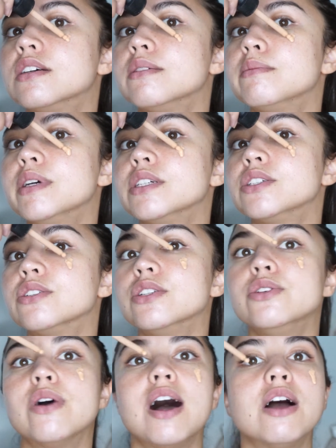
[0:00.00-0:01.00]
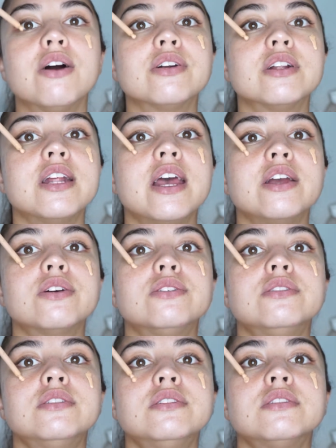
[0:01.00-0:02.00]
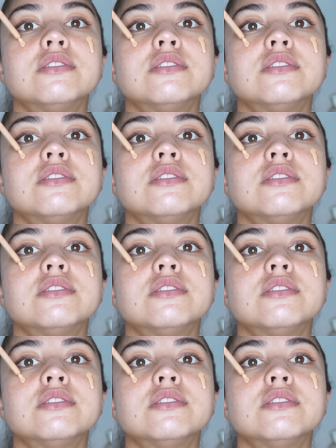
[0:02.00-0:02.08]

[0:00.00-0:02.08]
Make sure you are on an angle.